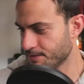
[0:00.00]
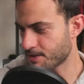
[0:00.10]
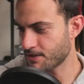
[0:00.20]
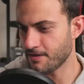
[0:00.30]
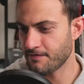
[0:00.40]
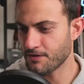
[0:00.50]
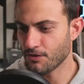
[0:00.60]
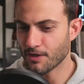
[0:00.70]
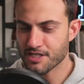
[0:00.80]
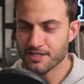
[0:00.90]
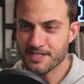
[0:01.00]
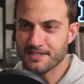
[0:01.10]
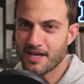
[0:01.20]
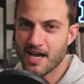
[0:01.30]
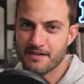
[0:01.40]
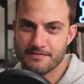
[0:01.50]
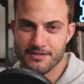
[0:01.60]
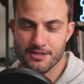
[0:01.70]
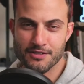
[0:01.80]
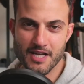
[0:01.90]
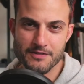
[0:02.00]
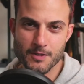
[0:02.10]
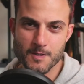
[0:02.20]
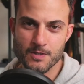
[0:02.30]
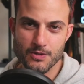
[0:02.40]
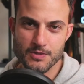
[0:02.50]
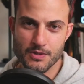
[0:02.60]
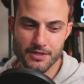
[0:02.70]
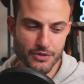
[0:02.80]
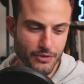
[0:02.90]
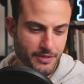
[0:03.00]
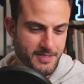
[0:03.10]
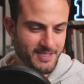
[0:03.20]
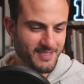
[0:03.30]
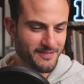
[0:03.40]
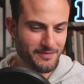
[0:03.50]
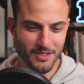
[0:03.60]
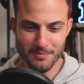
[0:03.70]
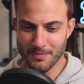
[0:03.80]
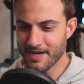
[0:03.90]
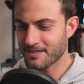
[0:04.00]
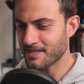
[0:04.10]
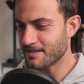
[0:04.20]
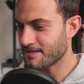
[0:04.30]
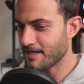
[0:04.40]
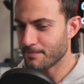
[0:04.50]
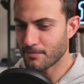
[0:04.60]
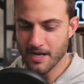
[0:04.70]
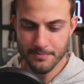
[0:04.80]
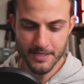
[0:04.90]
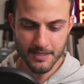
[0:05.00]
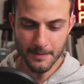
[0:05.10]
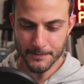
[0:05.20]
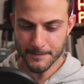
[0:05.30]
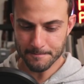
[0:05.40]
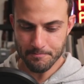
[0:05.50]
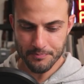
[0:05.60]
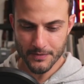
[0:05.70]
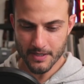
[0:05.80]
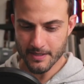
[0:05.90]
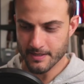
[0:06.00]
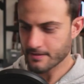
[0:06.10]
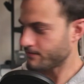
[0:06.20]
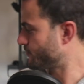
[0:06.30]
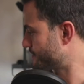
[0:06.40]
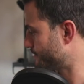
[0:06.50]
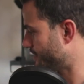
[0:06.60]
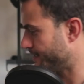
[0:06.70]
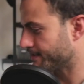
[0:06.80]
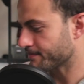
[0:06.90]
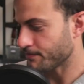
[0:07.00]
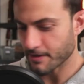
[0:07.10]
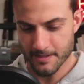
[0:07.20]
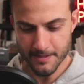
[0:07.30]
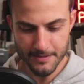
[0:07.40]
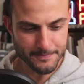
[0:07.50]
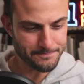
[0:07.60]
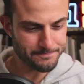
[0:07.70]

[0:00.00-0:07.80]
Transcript: So if you're watching this live, you're gonna have to excuse all the noise from the mic that uh, might pick up. Where's my box cutter?